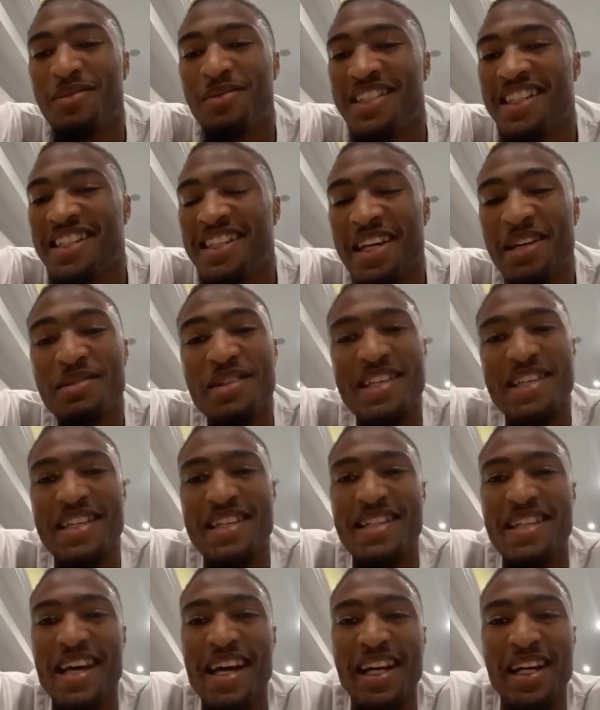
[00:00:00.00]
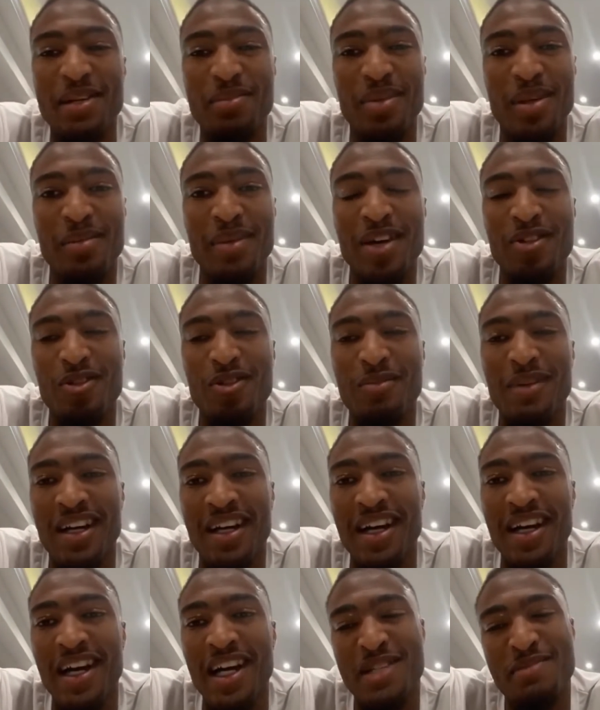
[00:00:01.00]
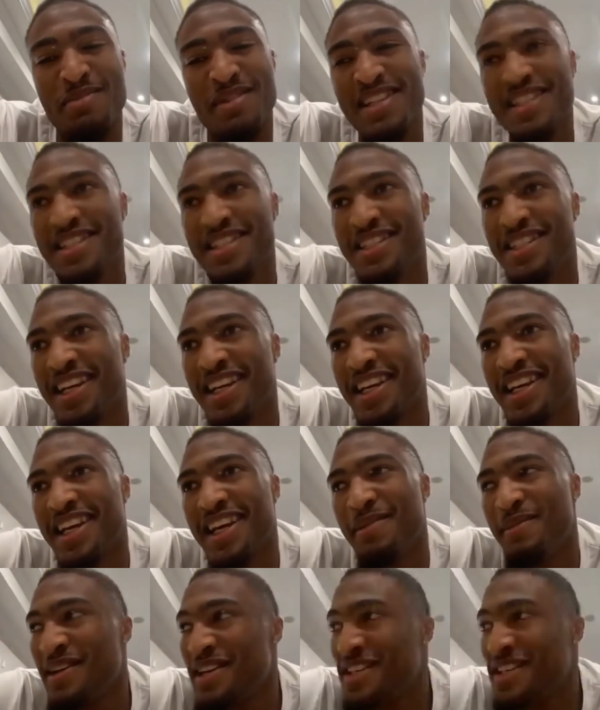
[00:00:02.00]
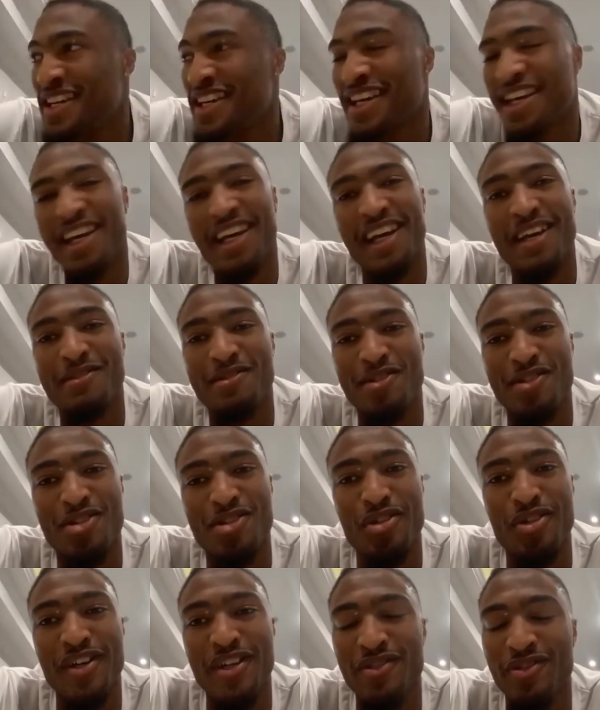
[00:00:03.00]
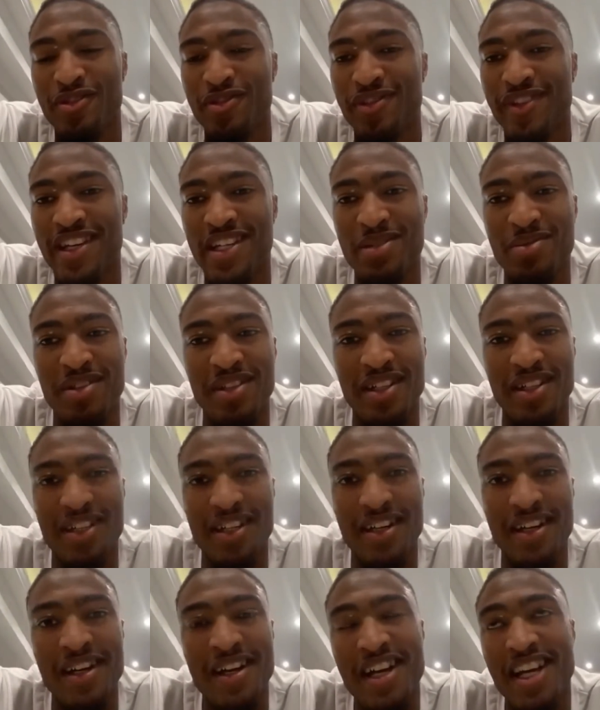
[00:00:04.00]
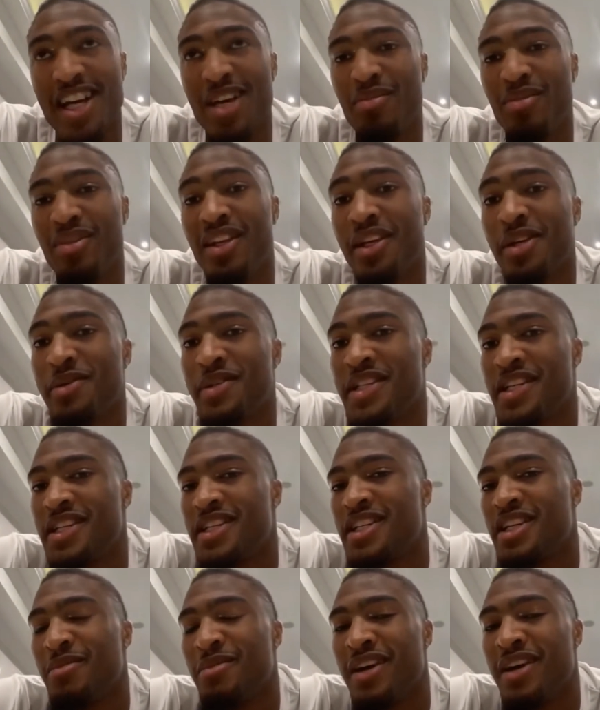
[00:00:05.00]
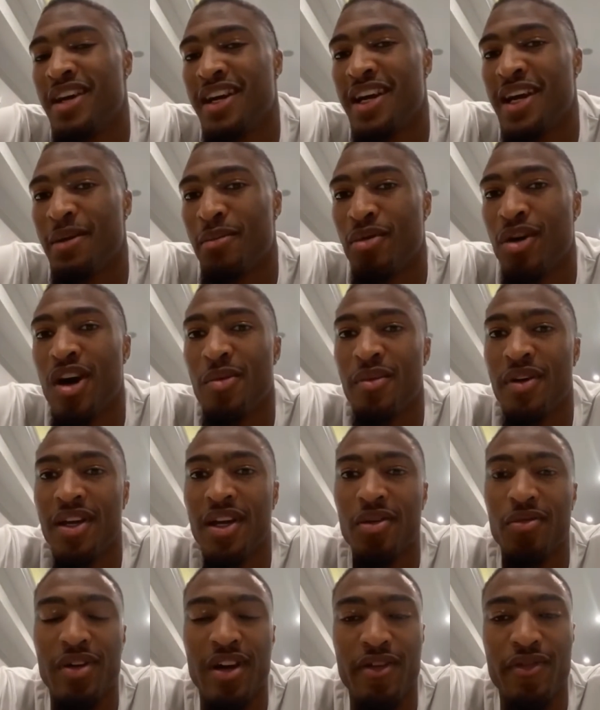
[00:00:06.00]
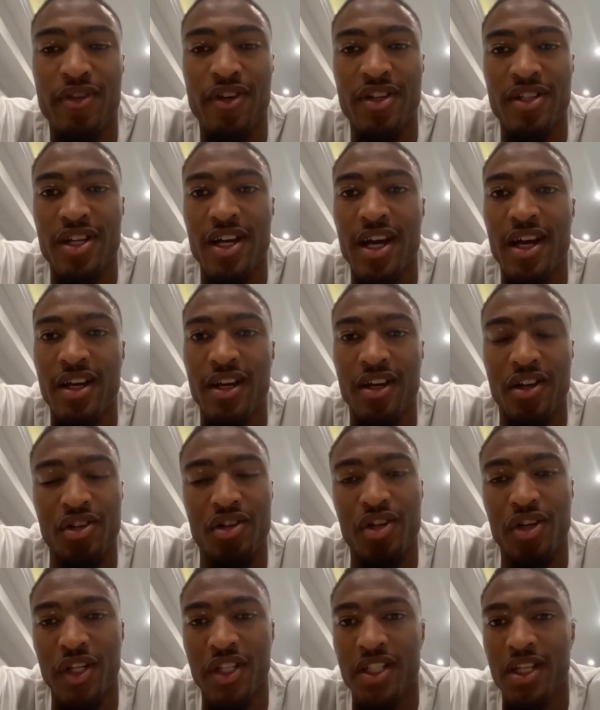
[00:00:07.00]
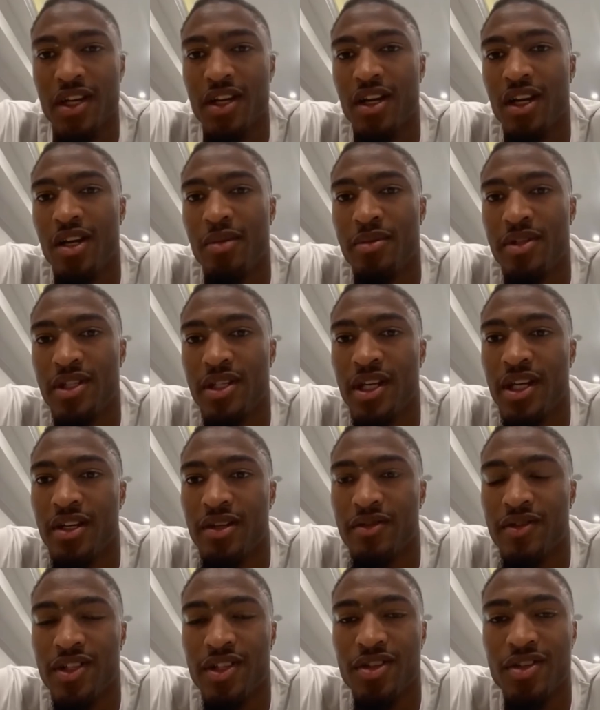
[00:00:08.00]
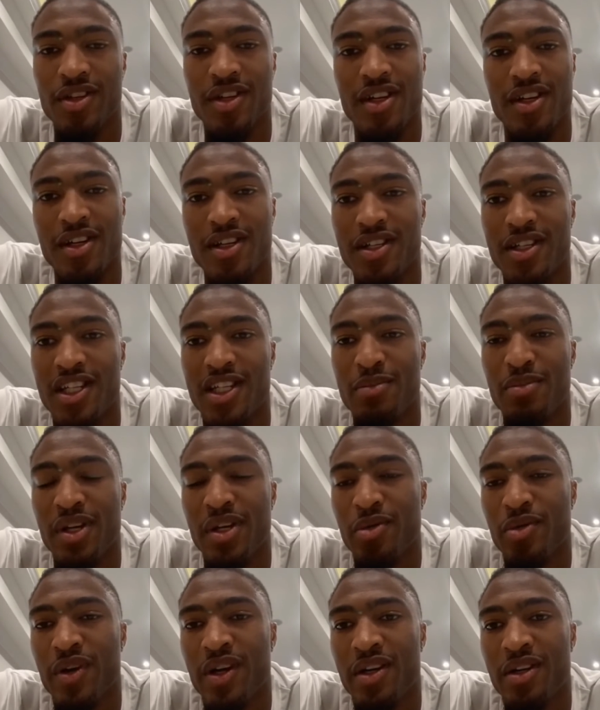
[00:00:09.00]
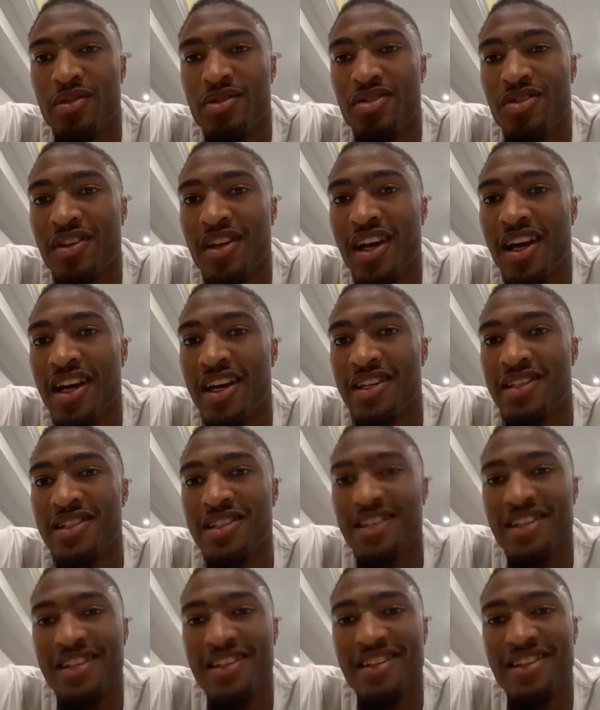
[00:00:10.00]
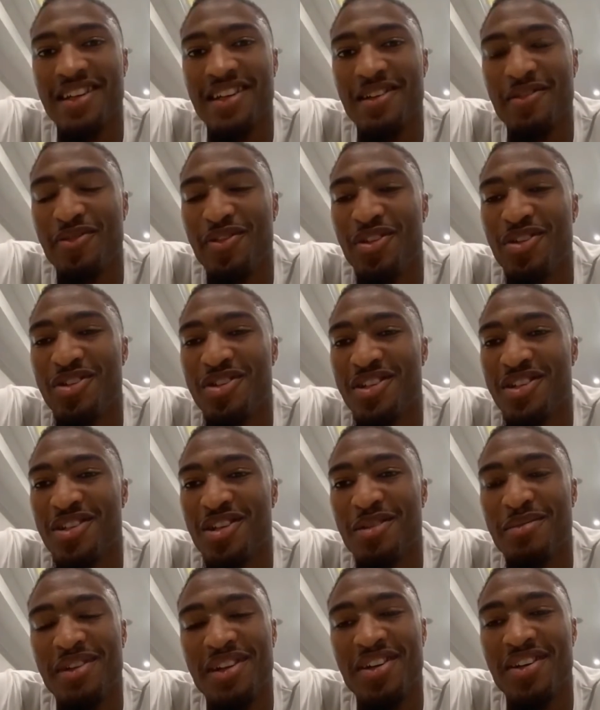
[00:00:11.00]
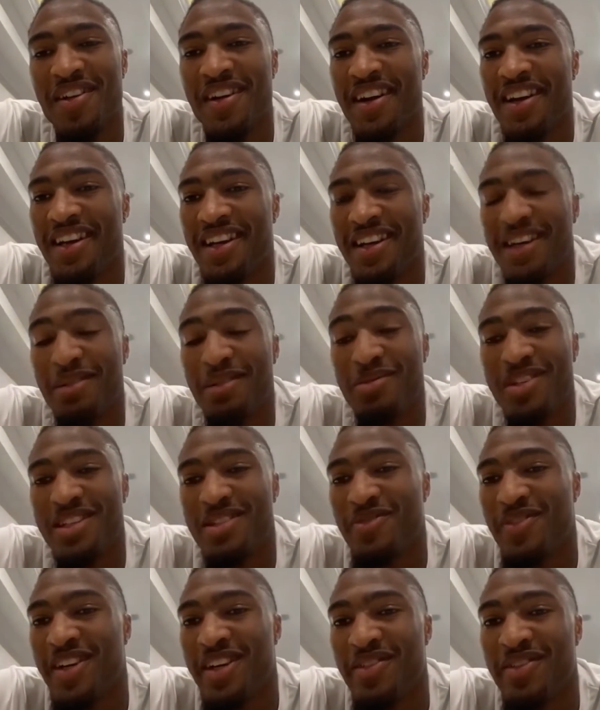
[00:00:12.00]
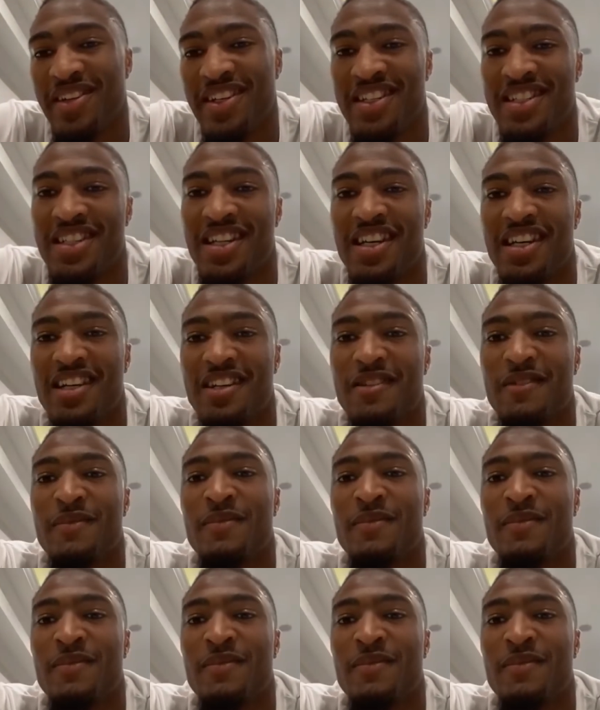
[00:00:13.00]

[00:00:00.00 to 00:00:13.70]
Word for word: just excited to be back with my guys, especially JK. Me and JK got some stories from freshman year, and Malik was somebody that brought me in when I first got there. You know, he's a Columbus native, so just being around them two guys and in the future is going to be great, and I'm just very, very excited.